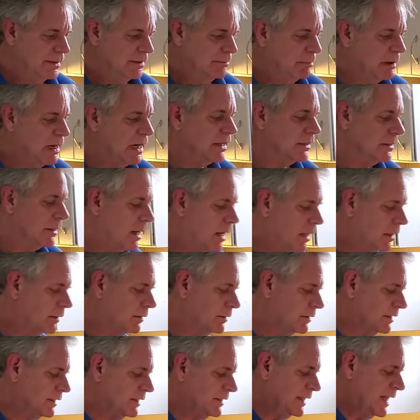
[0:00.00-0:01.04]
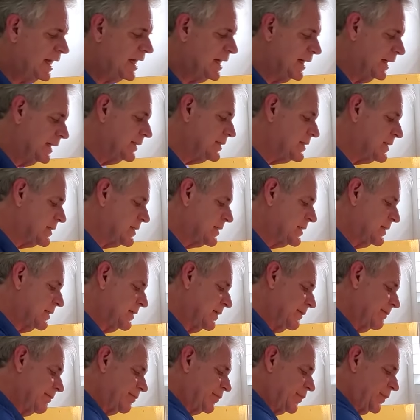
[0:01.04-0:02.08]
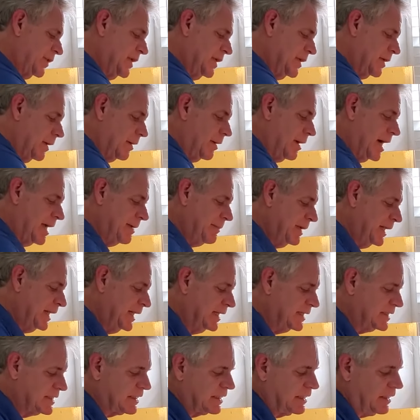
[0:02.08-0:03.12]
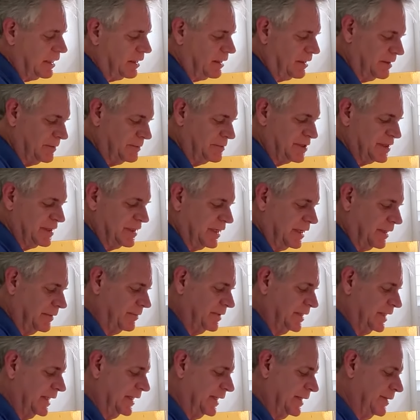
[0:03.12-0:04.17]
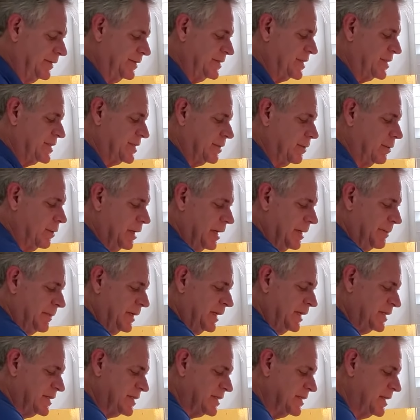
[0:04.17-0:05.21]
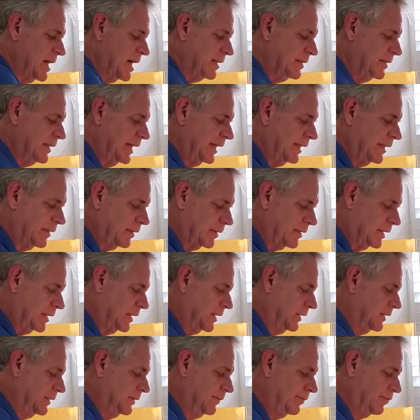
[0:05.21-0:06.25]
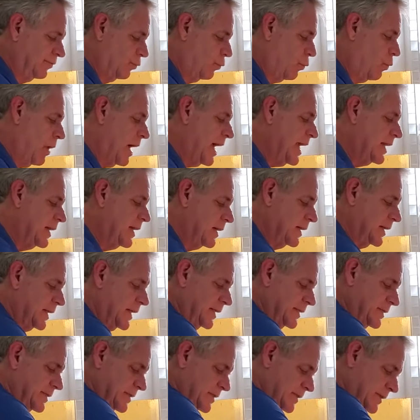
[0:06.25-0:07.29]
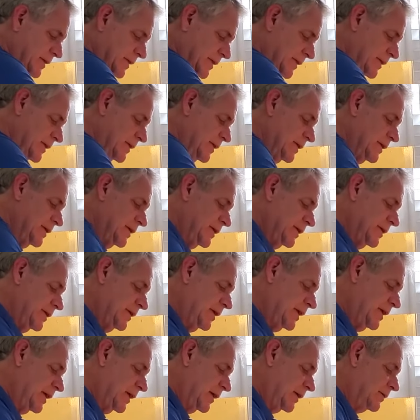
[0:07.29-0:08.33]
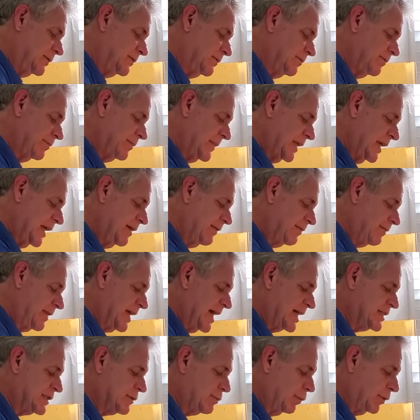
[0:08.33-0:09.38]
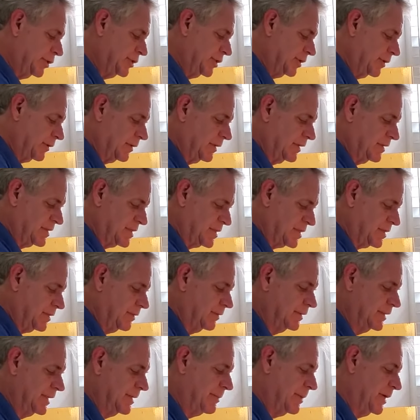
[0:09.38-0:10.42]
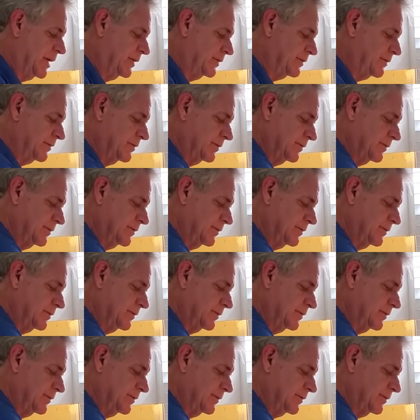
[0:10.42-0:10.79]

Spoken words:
But other than that, you know, I mean, it's carbs and everything else. So, I mean, it's not like you're going to lose weight on it. You know, if that's what you're concerned about.